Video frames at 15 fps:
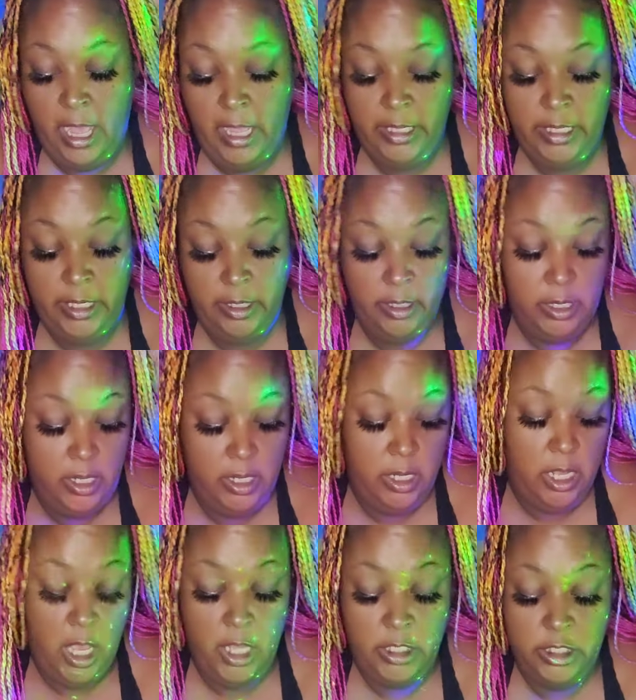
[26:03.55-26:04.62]
hide here
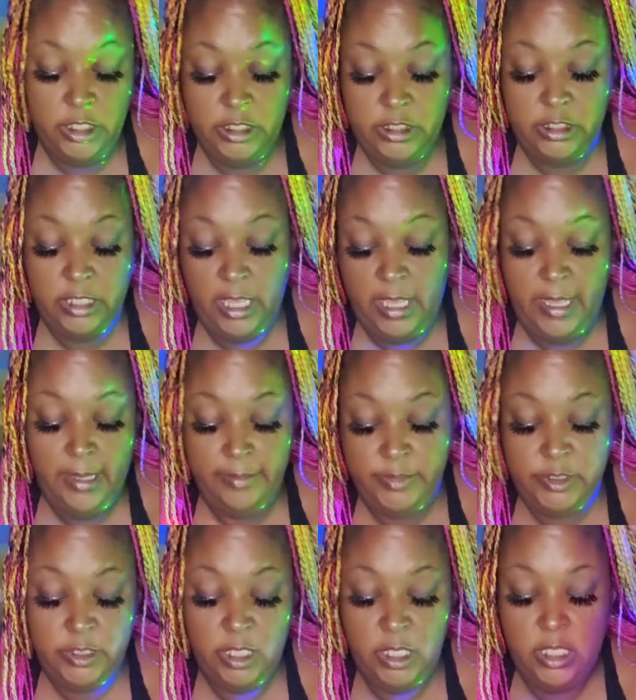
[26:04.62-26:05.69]
under these
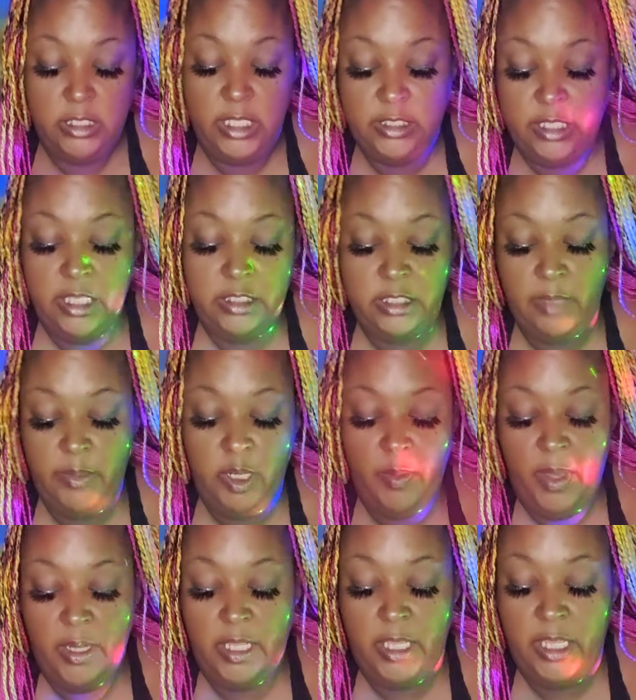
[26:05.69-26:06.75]
scams. They said something
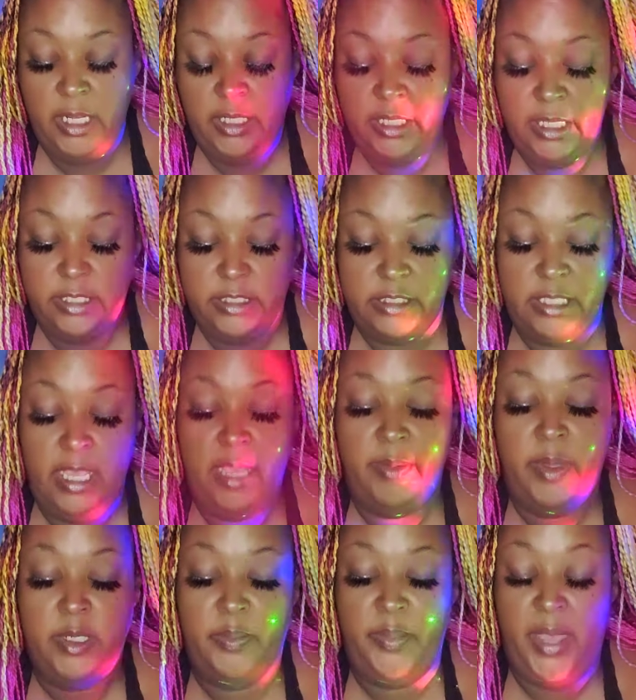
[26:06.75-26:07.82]
about an Indian
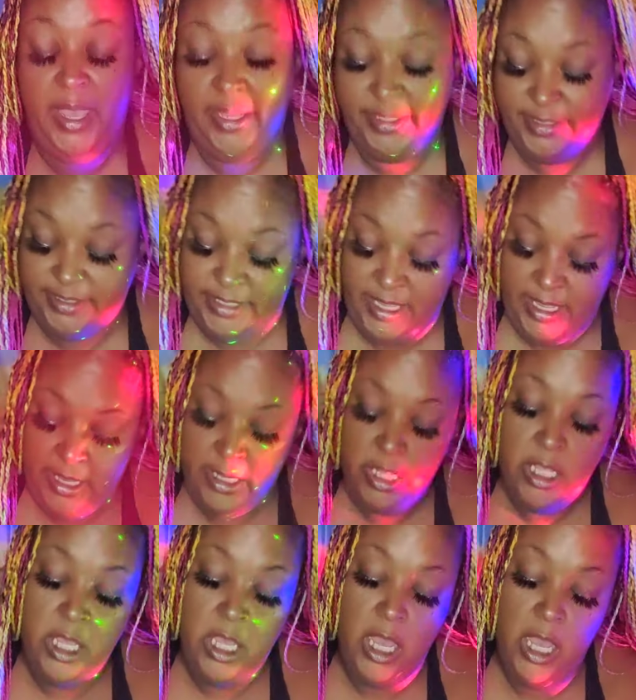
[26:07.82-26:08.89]
scam under Pakistan,
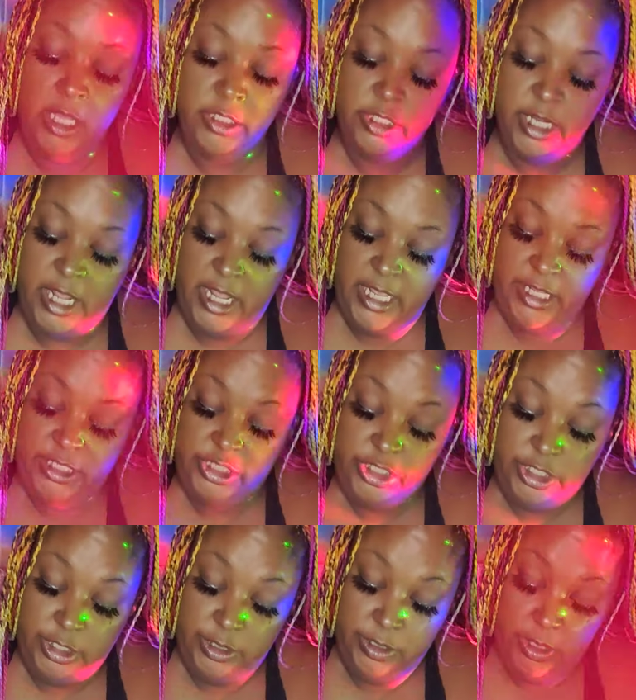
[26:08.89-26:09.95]
under
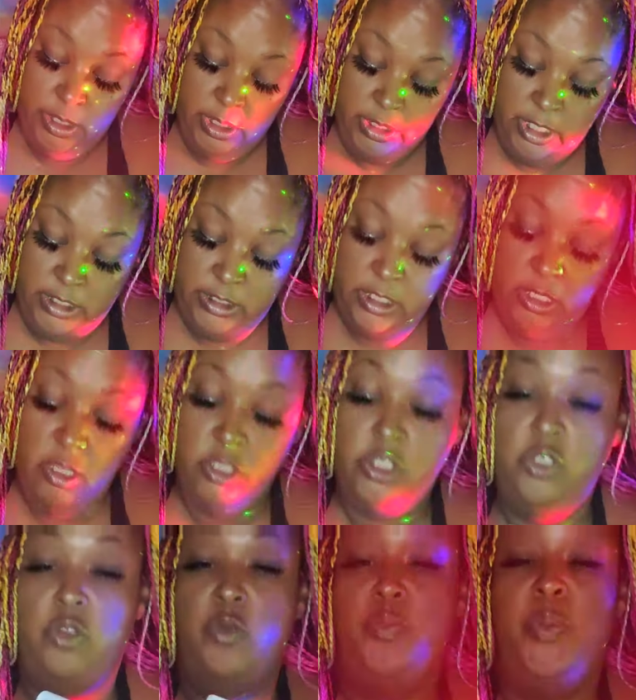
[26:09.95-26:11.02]
Asia. They said
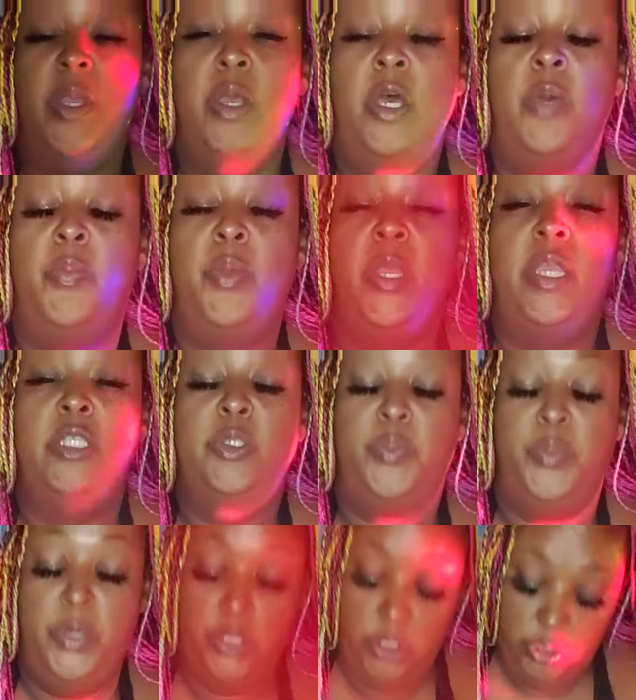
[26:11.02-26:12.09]
also the uh, Page
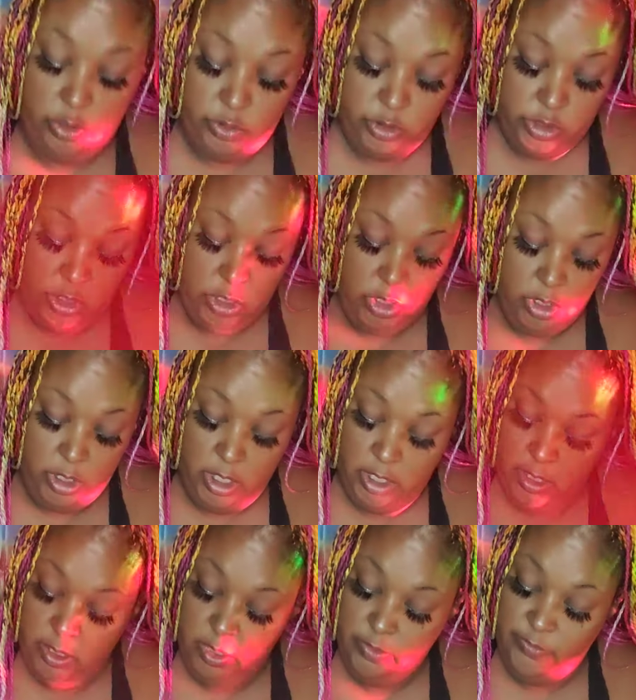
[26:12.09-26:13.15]
of Pentacles.
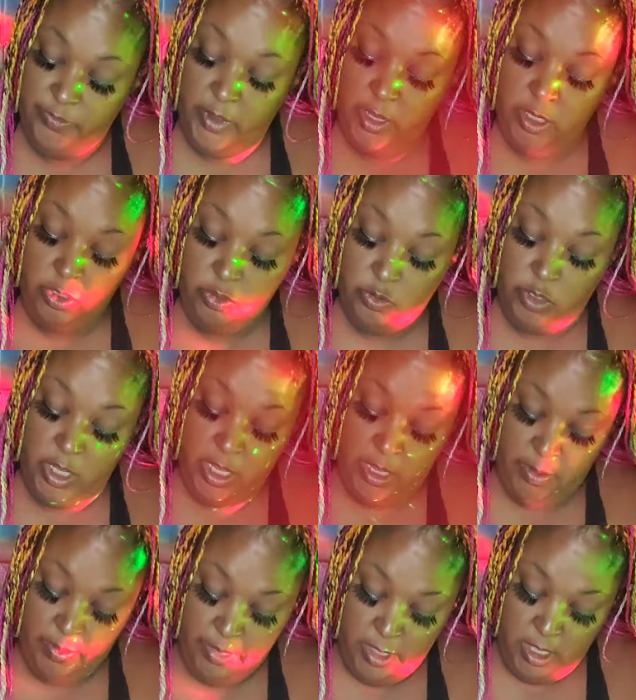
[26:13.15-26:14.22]
Okay, very little.
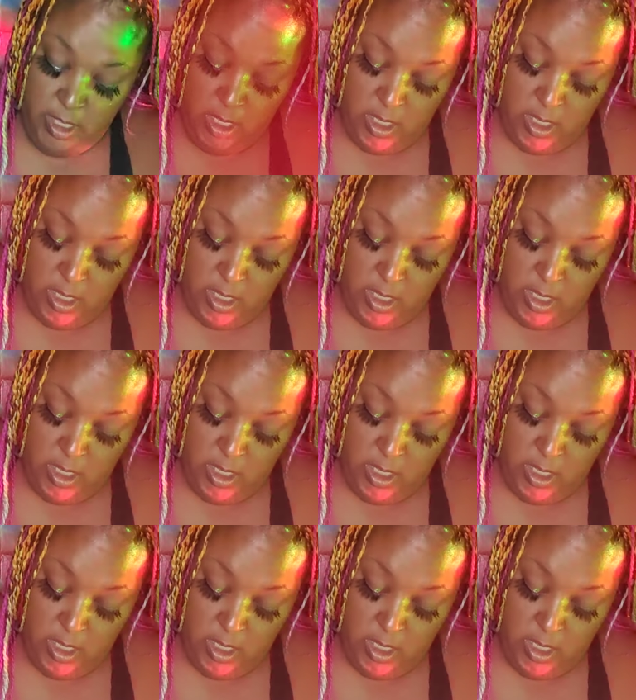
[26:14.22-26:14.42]
Um,